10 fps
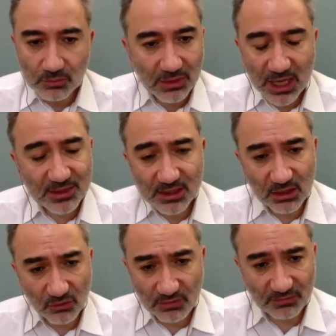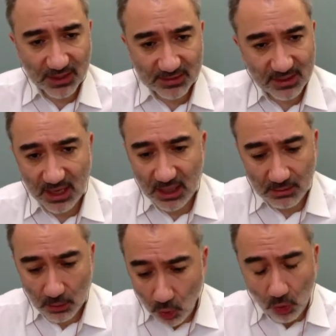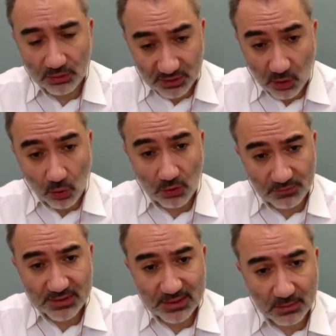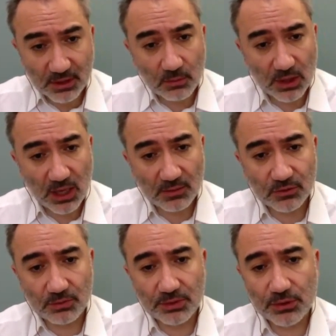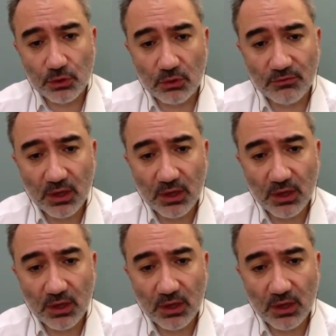It doesn't reflect the core of Islam that we have to preserve.